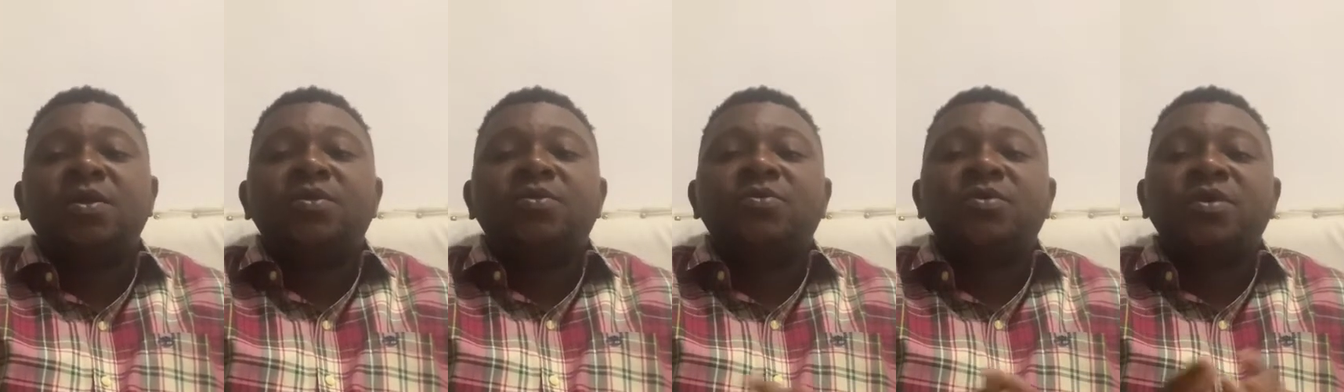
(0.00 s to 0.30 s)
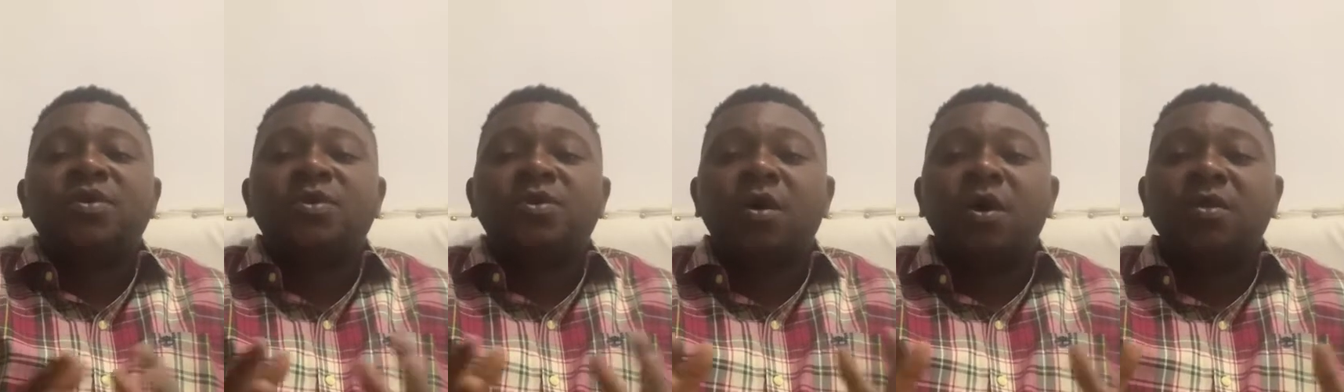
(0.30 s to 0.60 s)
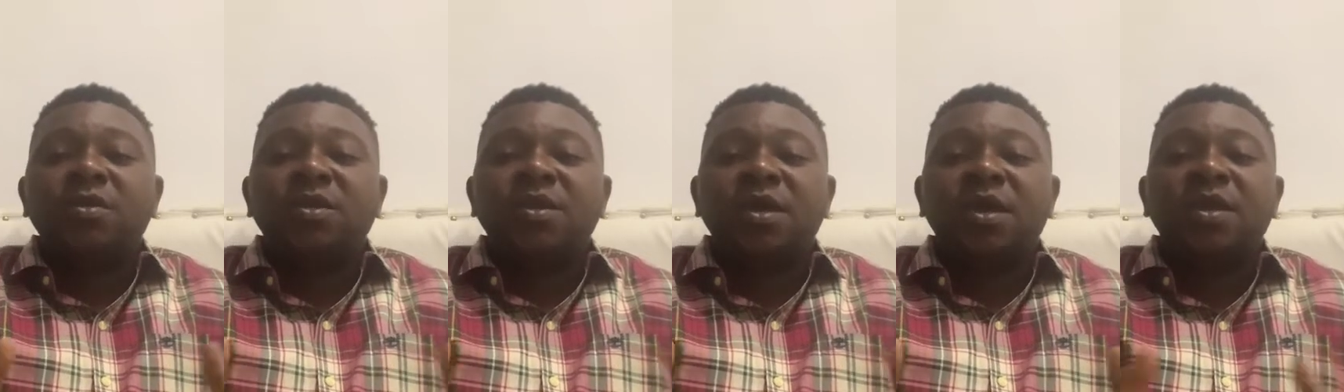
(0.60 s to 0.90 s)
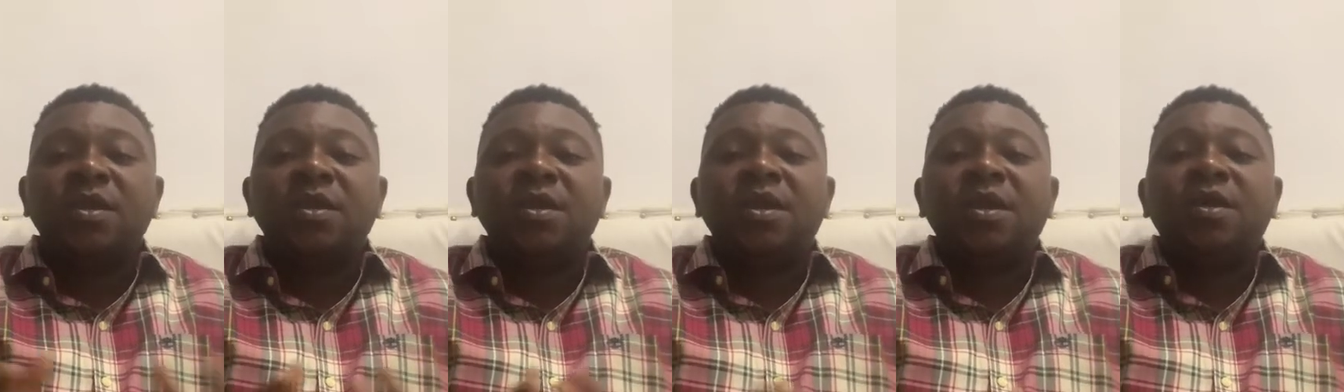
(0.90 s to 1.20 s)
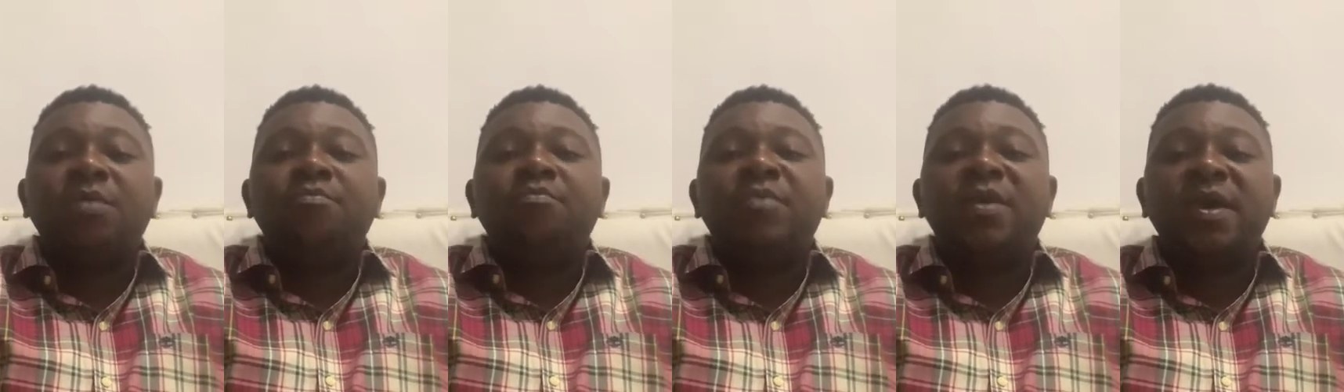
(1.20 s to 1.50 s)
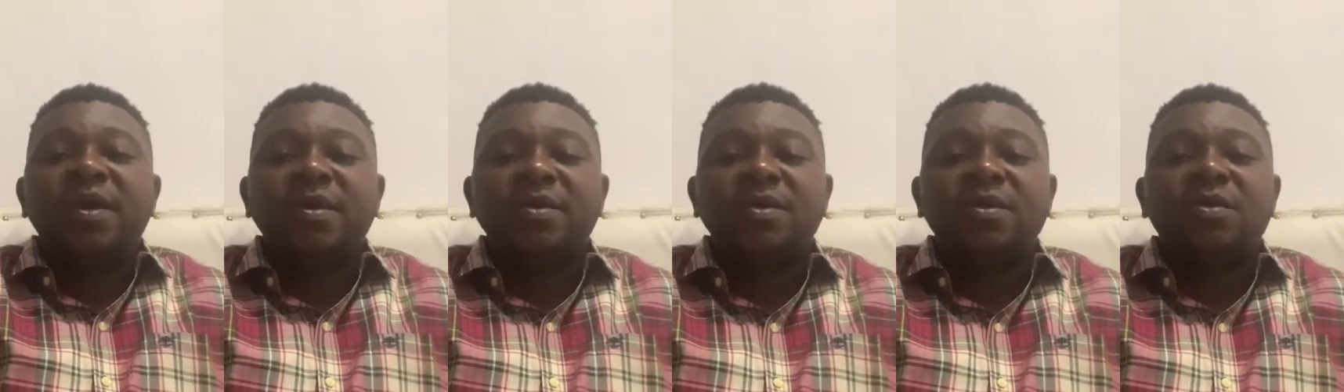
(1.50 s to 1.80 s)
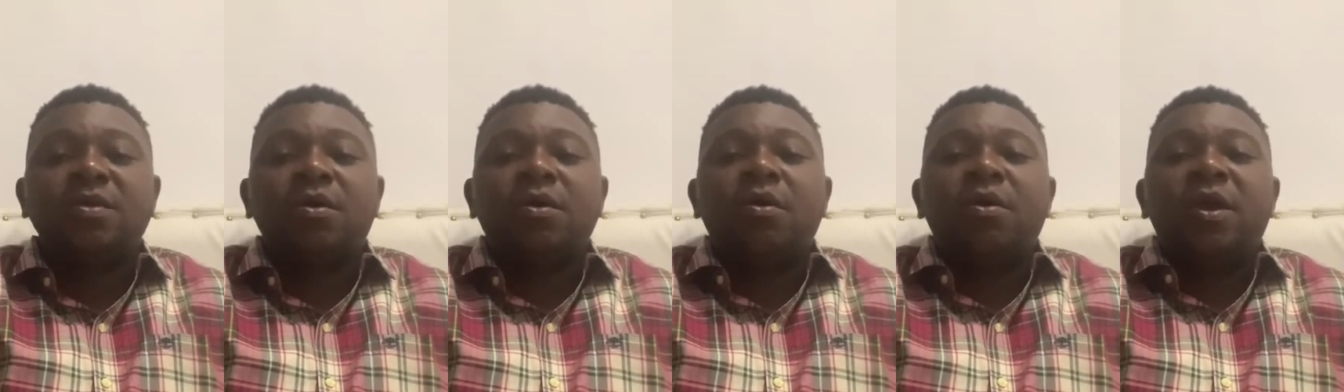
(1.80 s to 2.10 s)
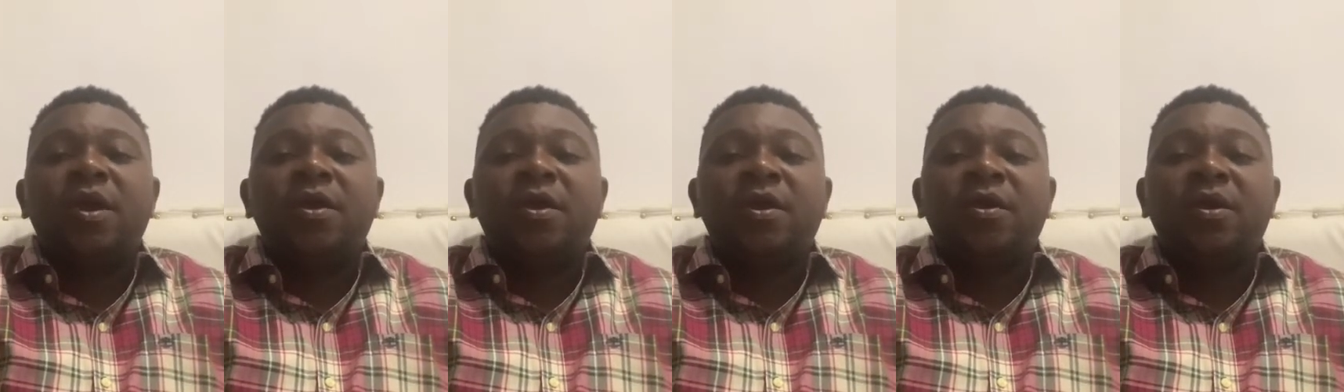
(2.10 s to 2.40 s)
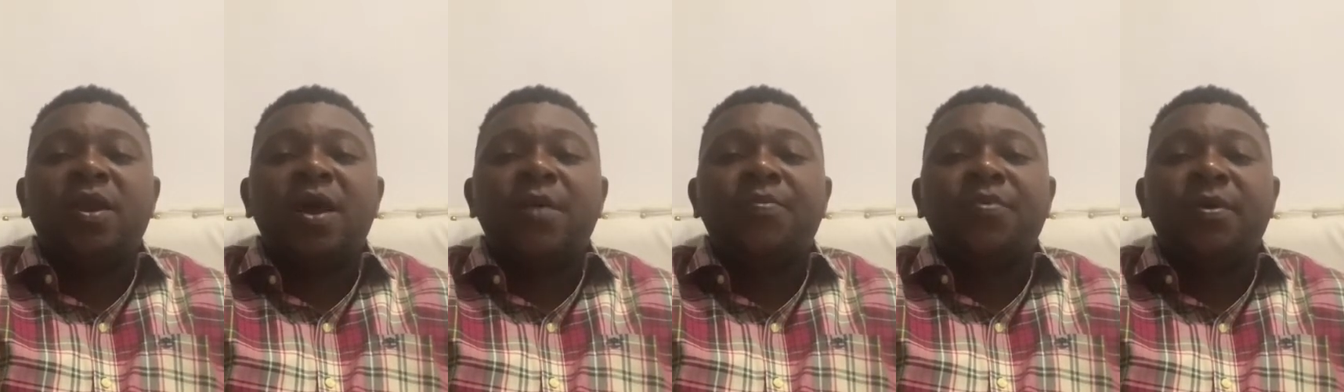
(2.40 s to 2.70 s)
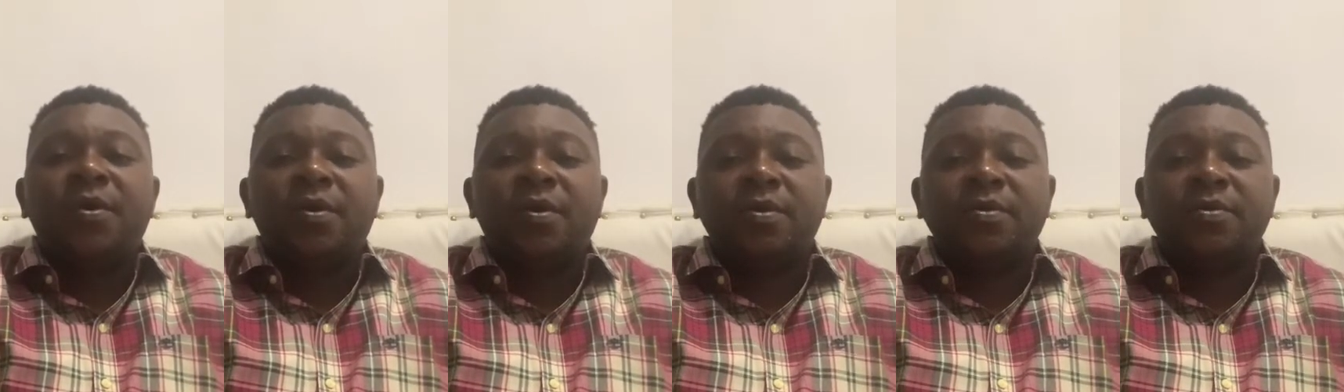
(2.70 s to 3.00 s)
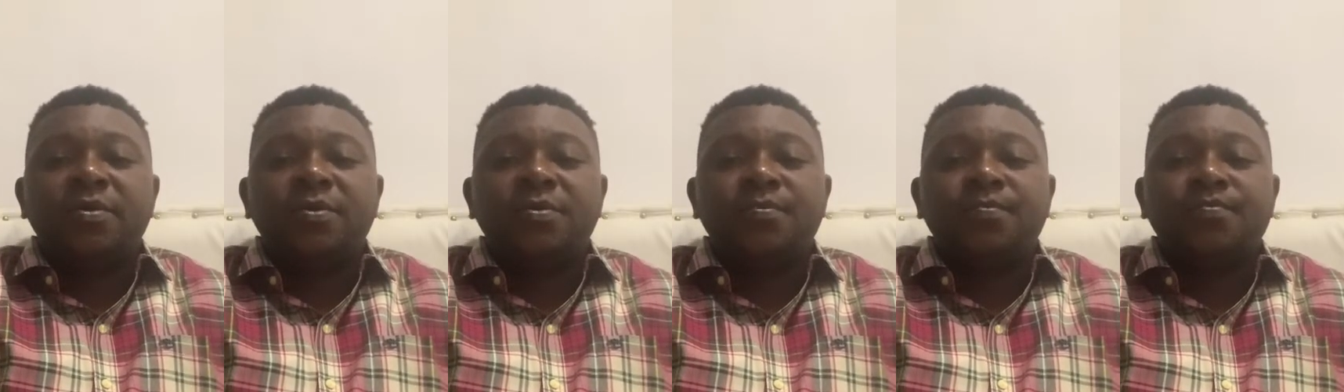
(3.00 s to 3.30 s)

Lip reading: resulting in missed or irregular periods.